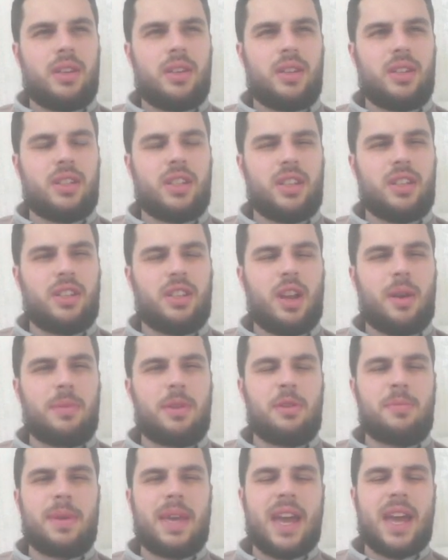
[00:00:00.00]
Is it
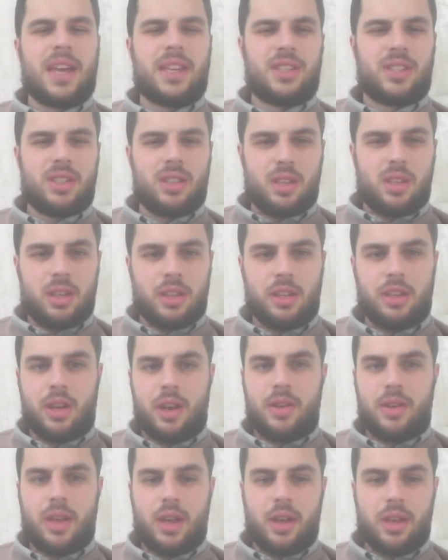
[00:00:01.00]
WBS? You
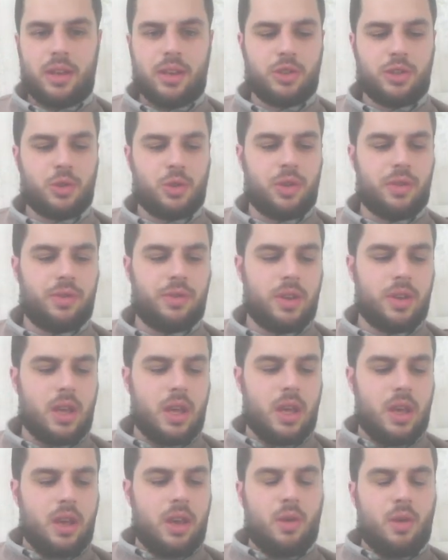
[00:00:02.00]
know, the sort of...
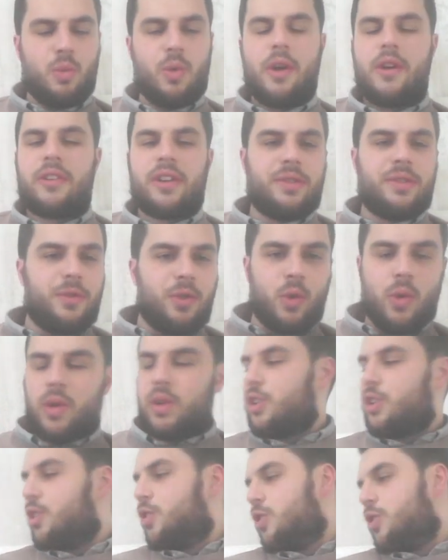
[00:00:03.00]
Where he
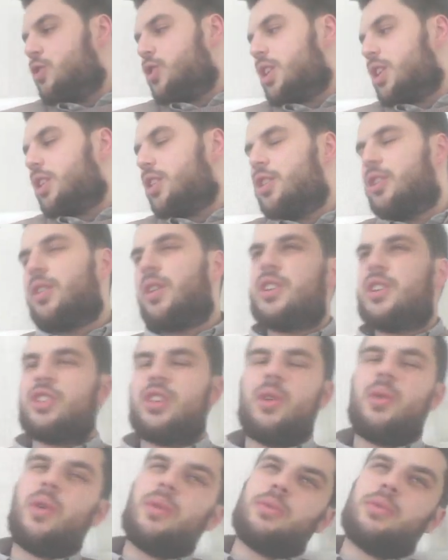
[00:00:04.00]
fought Usyk, you guys
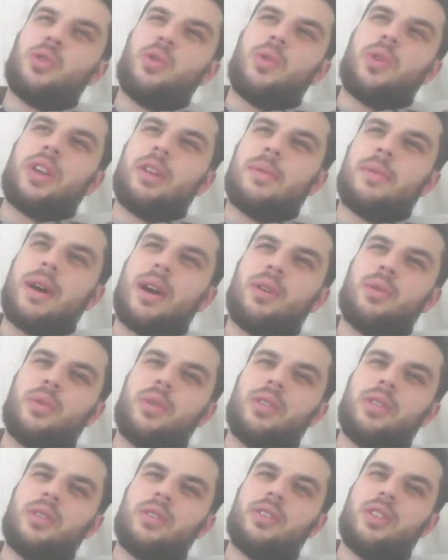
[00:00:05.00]
know what I'm talking about.
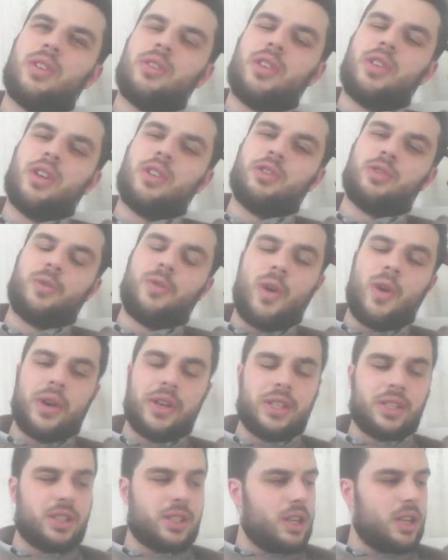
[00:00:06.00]
Those
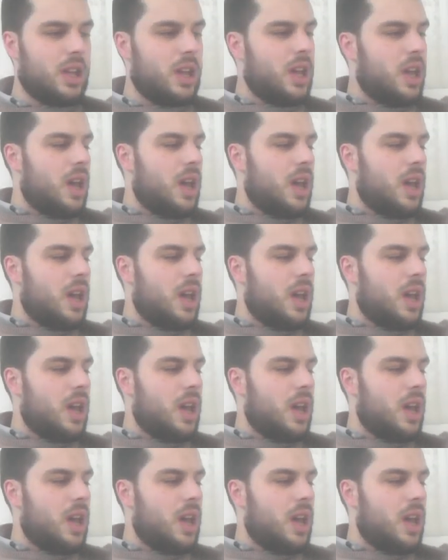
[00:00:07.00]
fights...